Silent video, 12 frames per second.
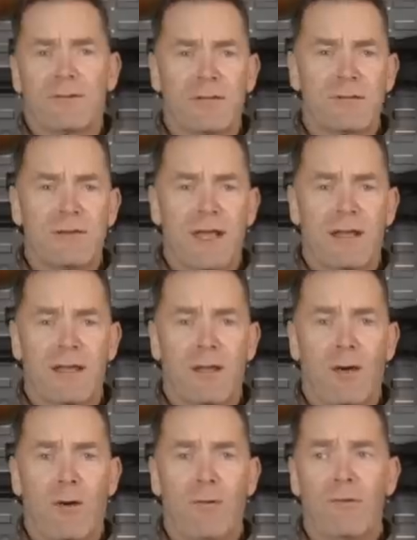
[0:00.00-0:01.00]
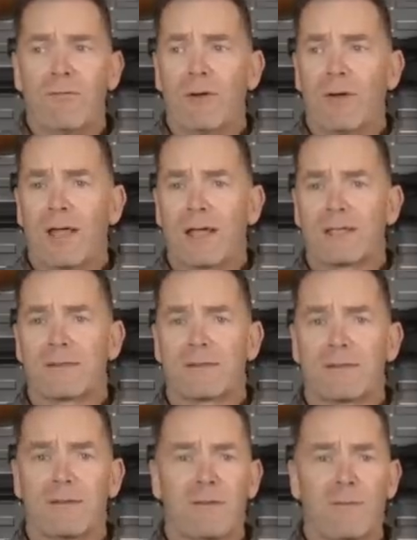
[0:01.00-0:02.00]
grocery getter or a Rolex
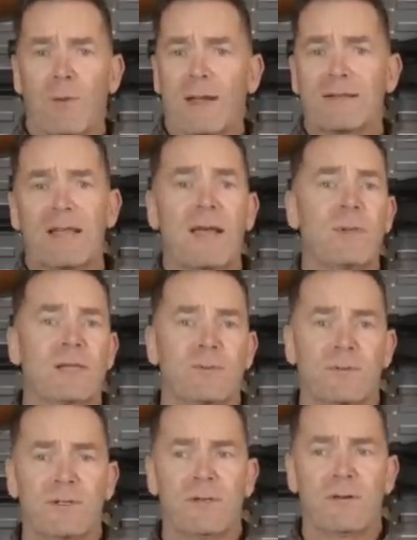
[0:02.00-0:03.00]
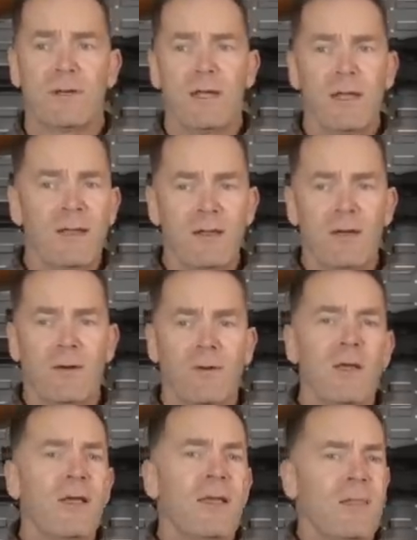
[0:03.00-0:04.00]
when a Timex would do?
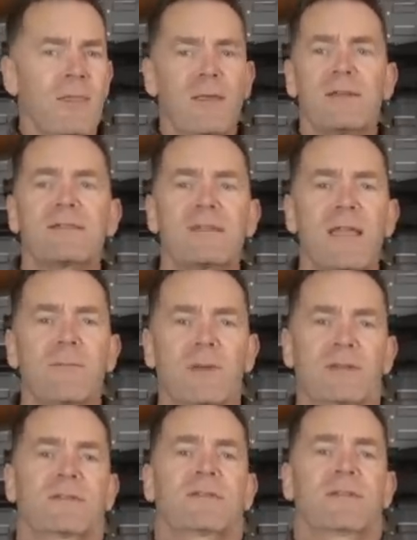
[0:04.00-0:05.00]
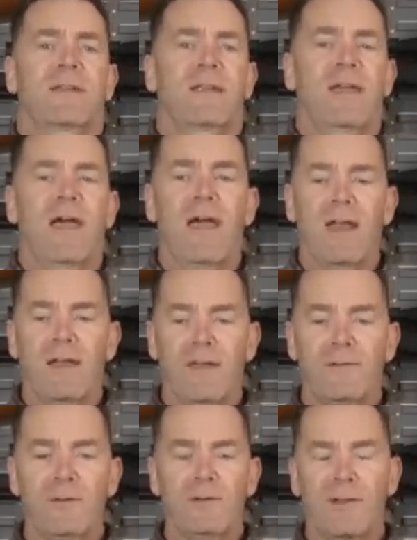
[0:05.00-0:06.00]
No, they're statements. And
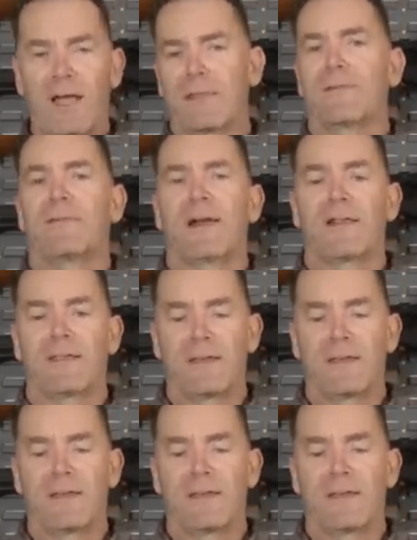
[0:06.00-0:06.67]
if you like the finer